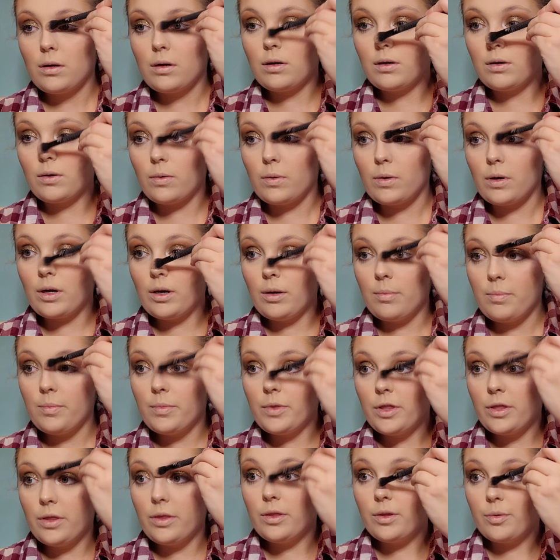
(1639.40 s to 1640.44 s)
Go up
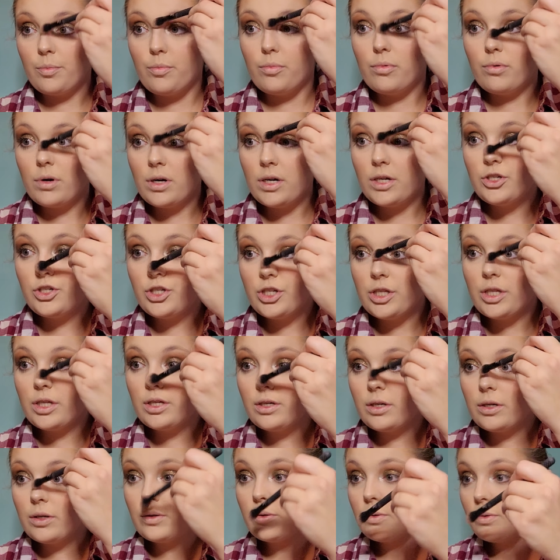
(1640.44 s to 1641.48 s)
the bridge of the
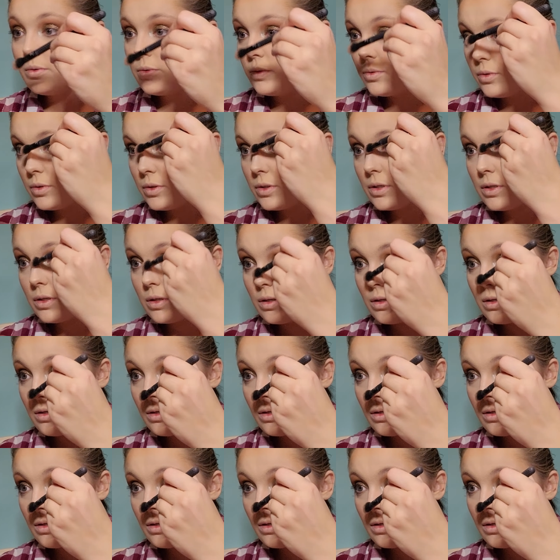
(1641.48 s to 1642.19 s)
nose.